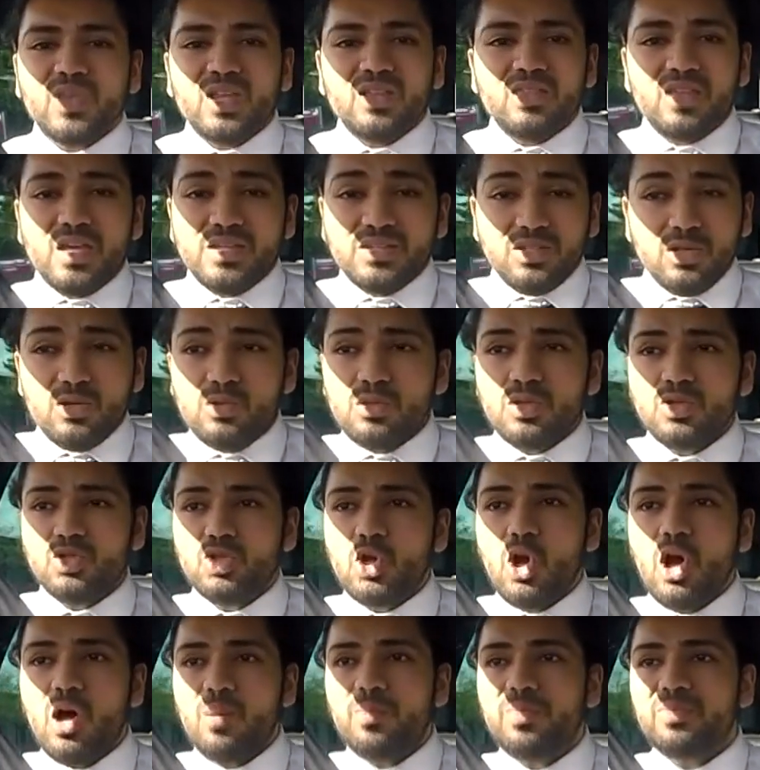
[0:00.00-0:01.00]
They do the
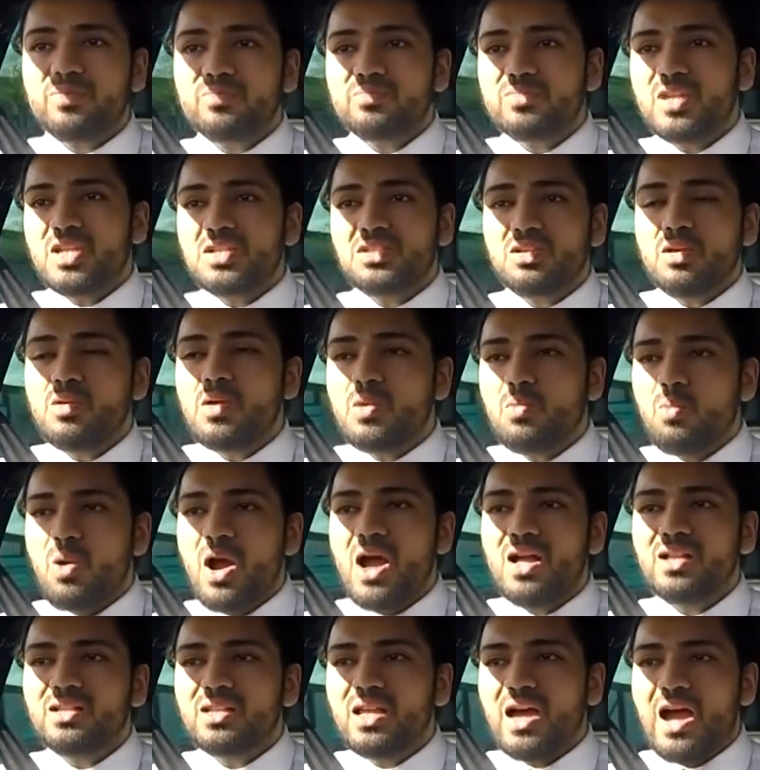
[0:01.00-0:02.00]
job, they do it
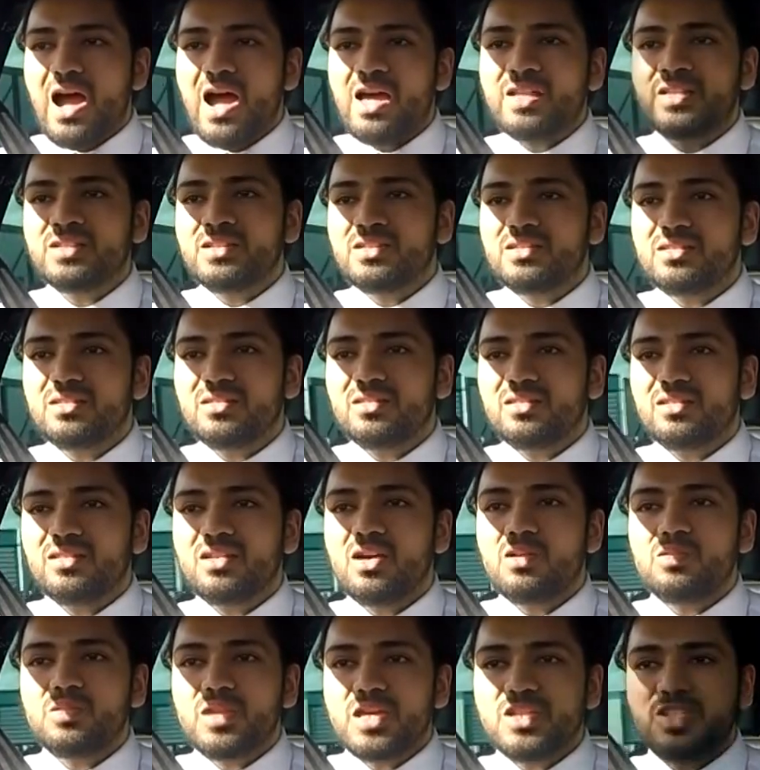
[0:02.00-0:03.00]
well, and, you
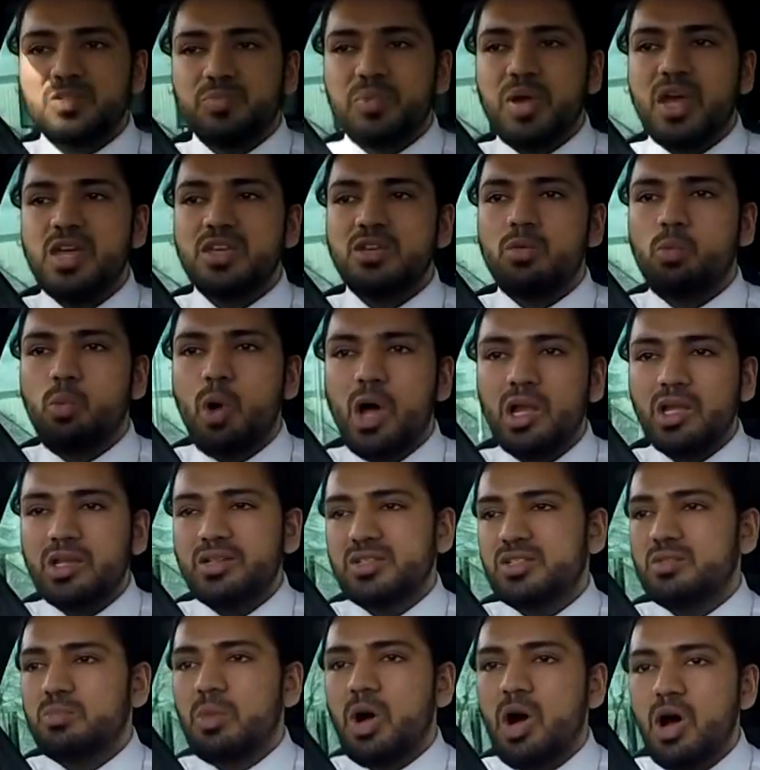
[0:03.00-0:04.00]
know, they spare your wallet
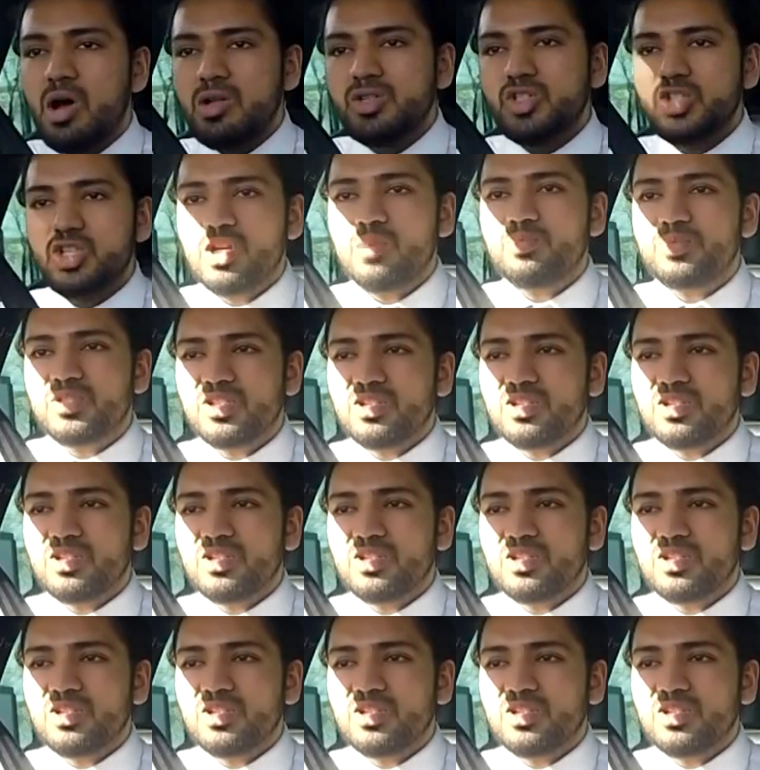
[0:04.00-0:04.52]
some hardship.